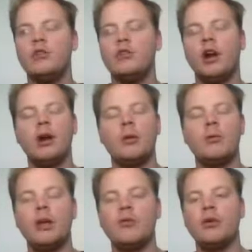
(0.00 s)
share,
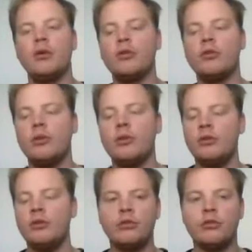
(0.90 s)
and meet virtually. You
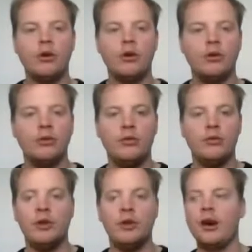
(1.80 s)
do so
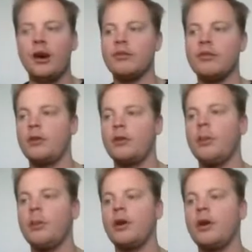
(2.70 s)
through video conferences
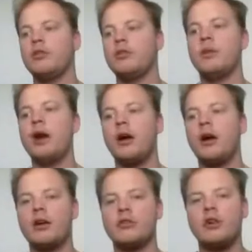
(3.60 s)
and webinars. So we
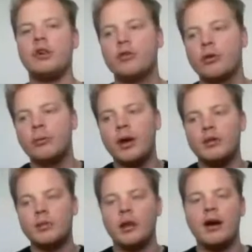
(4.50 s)
are actually a
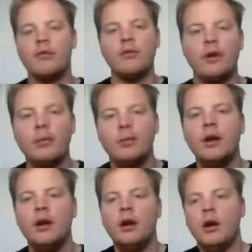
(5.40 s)
group-based platform
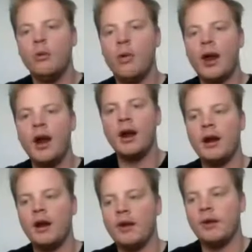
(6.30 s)

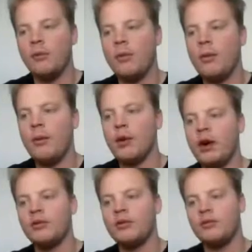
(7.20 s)
where
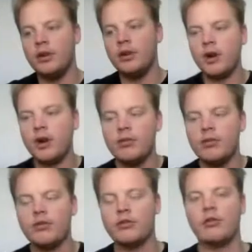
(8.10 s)
webinars and video
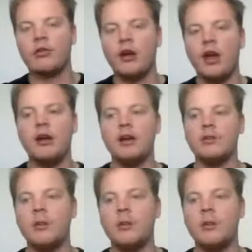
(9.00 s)
conferences are created as